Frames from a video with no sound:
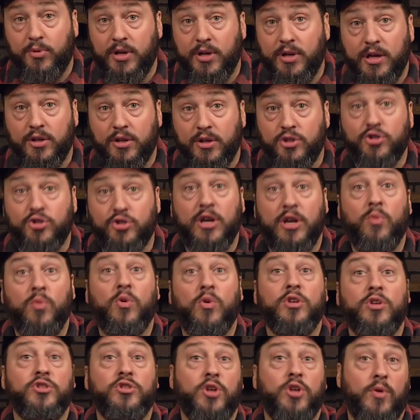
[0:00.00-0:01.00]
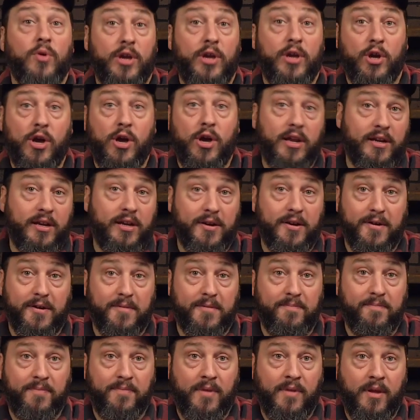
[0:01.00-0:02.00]
to illustrate what is going on here.
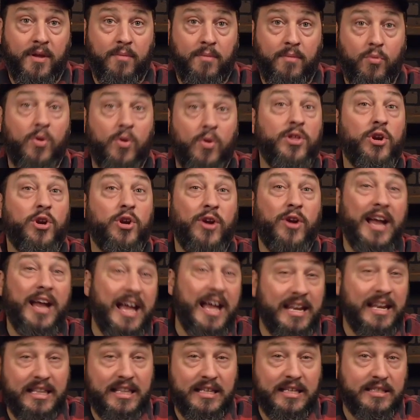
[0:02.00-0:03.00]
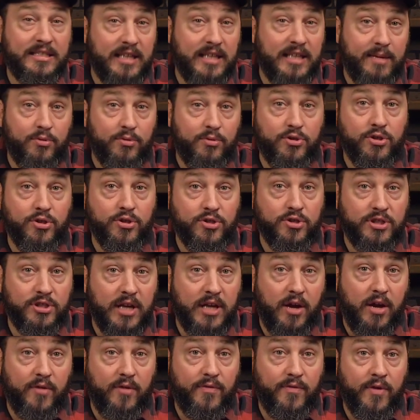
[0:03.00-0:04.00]
Whether you're adding these labels
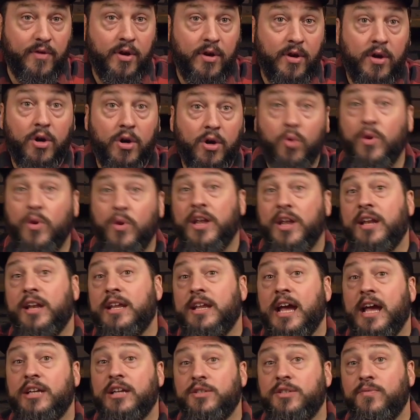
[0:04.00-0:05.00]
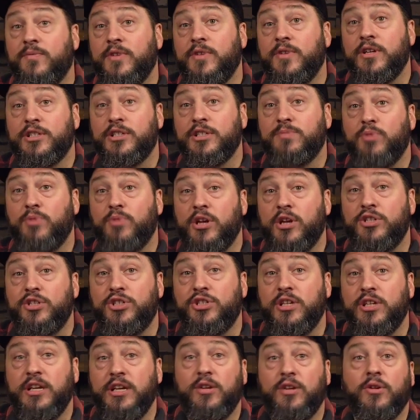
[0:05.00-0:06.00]
yourself, or we can attach them via a
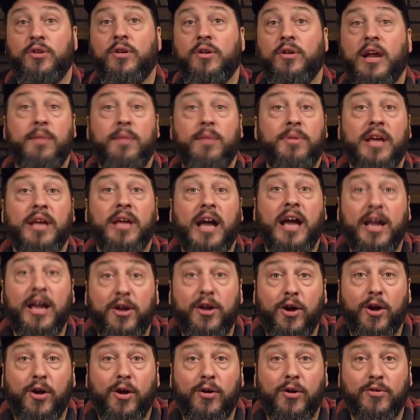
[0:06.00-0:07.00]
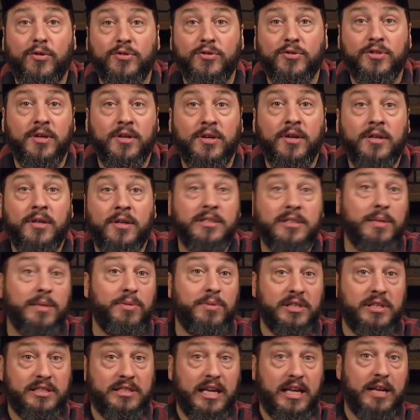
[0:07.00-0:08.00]
spreadsheet or API calls, some
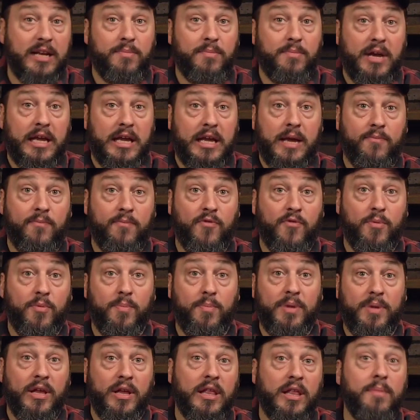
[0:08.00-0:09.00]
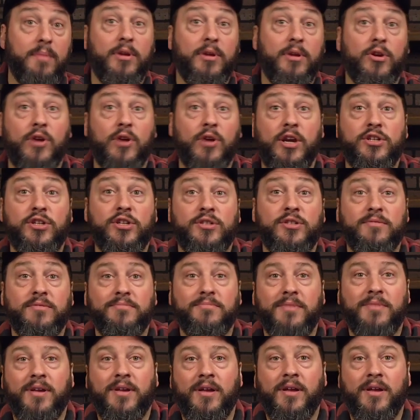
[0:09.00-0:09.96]
of this data might come from PLM integration.